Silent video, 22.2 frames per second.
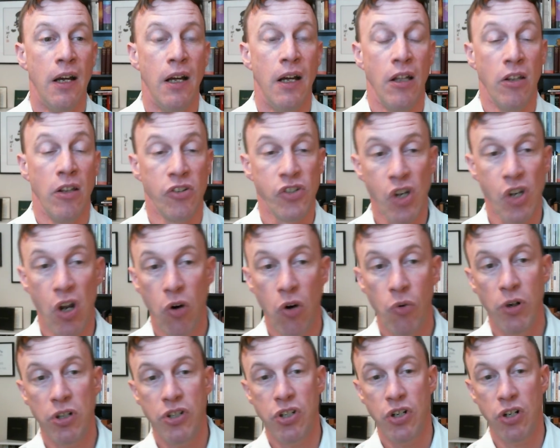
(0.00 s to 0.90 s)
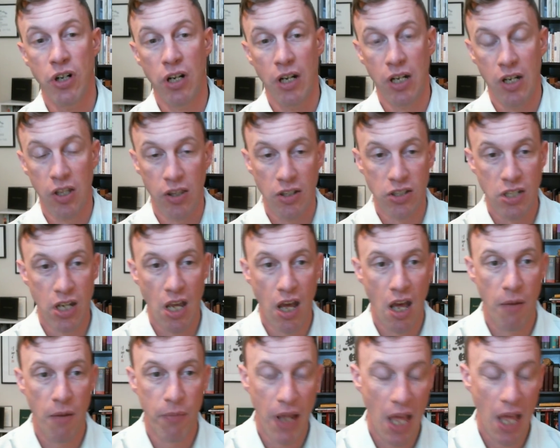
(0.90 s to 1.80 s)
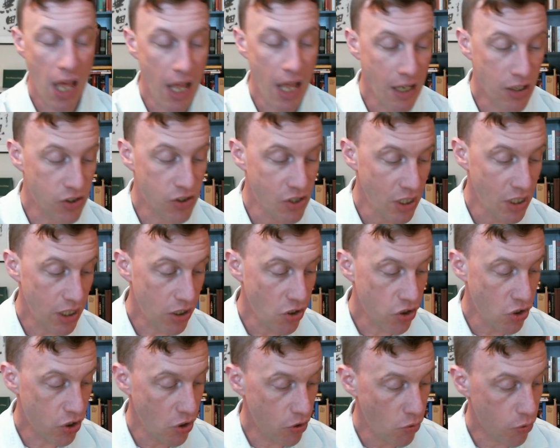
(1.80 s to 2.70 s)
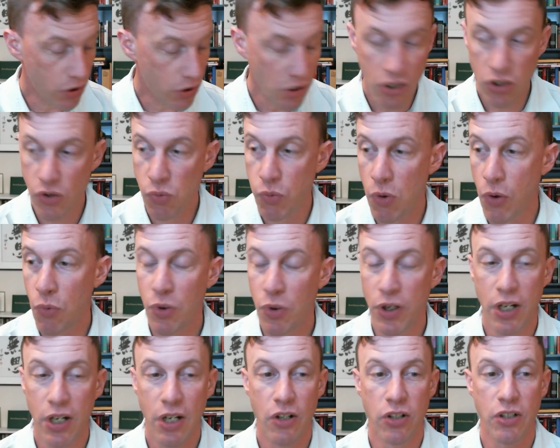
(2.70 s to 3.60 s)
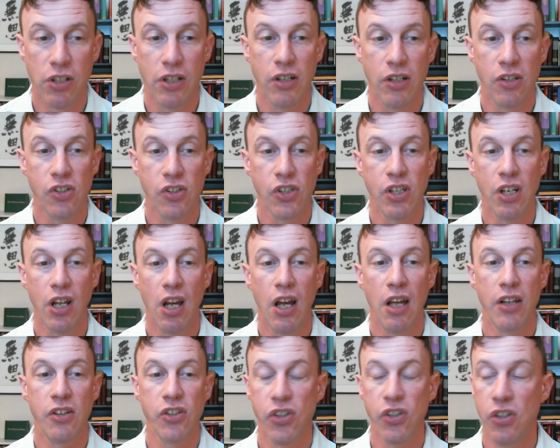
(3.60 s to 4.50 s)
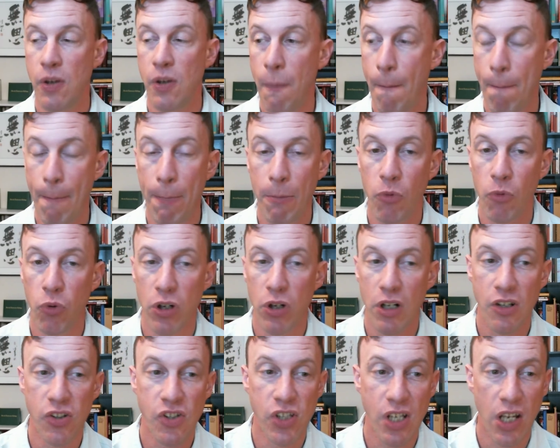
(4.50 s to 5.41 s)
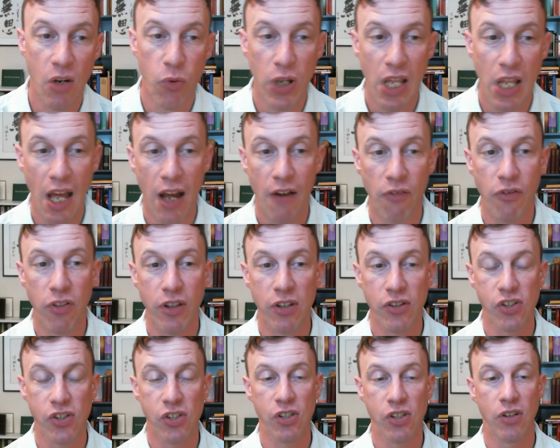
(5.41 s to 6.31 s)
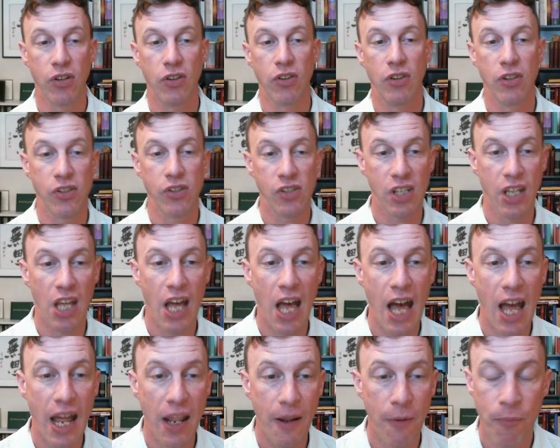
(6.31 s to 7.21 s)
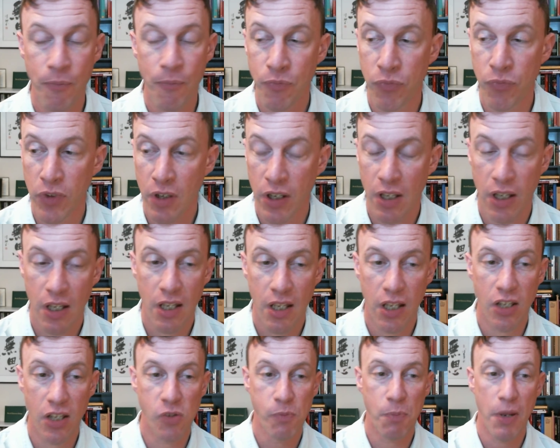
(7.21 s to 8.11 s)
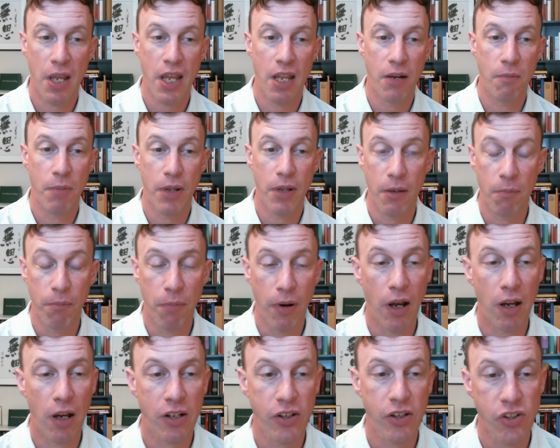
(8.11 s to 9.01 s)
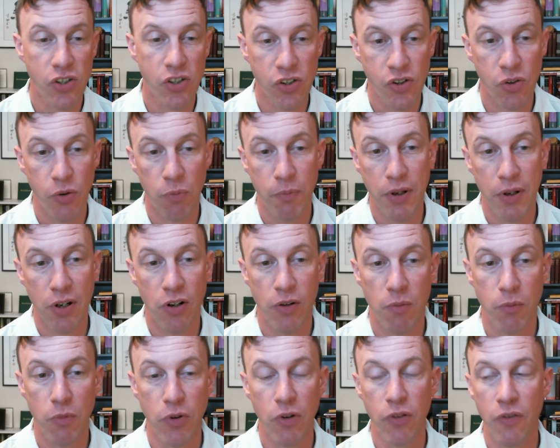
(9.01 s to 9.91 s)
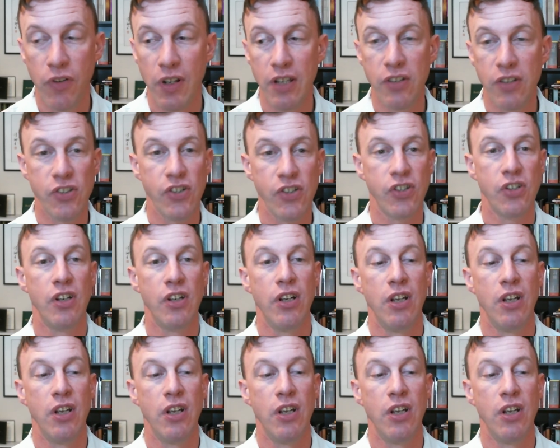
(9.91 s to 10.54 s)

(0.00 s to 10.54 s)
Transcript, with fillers: So, returning to the Tom Hanks issue, which is what we're here to discuss, we're going to say we have this, this guy. He's paid big bucks to appear in movies.